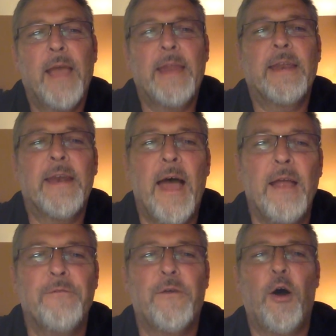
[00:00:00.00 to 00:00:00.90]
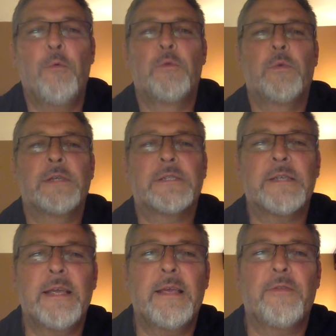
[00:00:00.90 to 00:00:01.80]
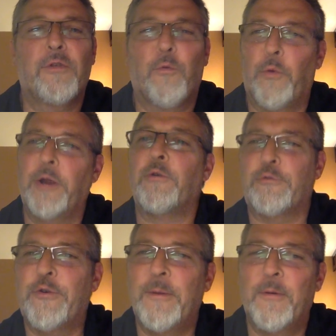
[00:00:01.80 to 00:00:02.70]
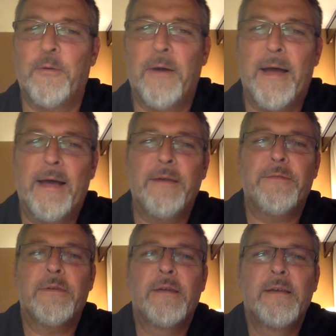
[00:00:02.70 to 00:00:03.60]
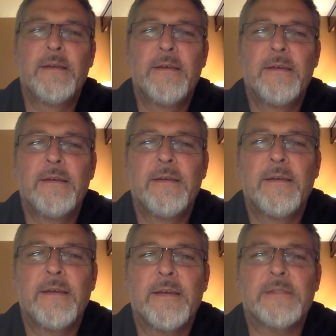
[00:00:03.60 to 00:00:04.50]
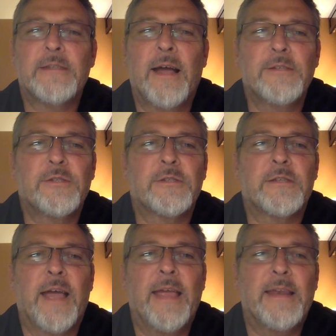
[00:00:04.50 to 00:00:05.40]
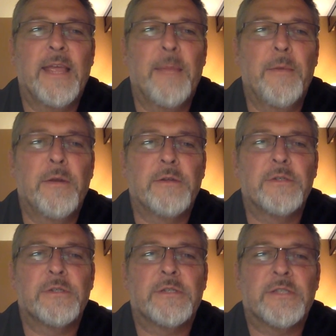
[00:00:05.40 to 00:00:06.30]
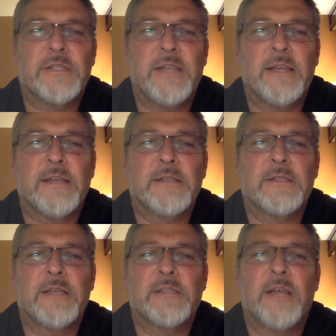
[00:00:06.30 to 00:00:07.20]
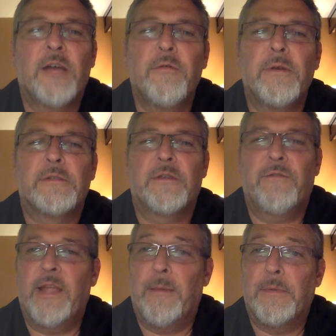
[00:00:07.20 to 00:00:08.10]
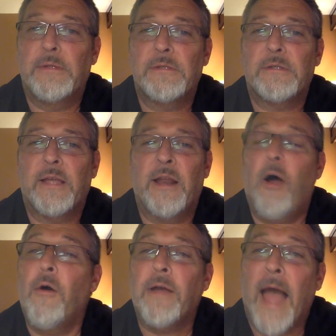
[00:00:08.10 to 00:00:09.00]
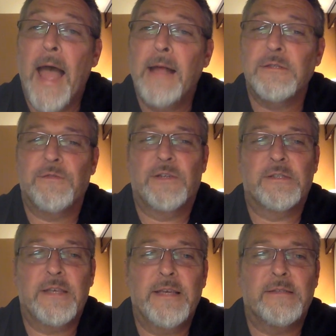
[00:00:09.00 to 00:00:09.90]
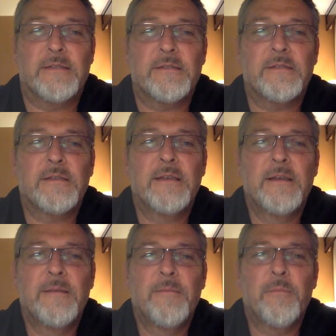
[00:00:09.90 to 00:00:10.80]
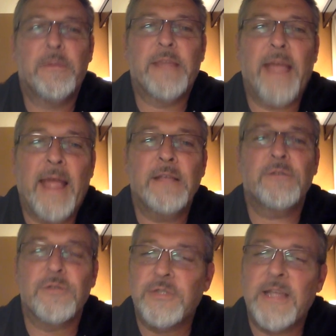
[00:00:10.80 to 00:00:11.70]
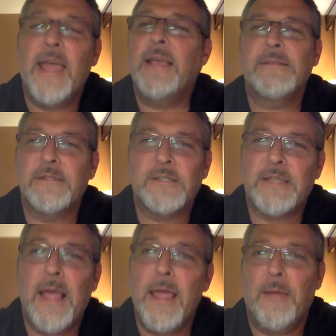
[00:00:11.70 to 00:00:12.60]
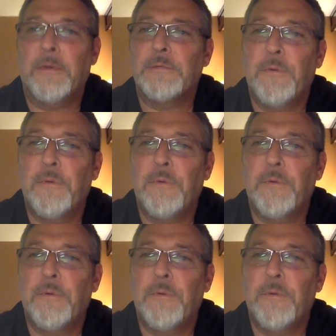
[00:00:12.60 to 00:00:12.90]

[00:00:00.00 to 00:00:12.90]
And at nightfall, when we see the real trouble arrive, it's not just a demon or just sickness, it's hundreds of demons and all kinds of diseases But the answer stays the same as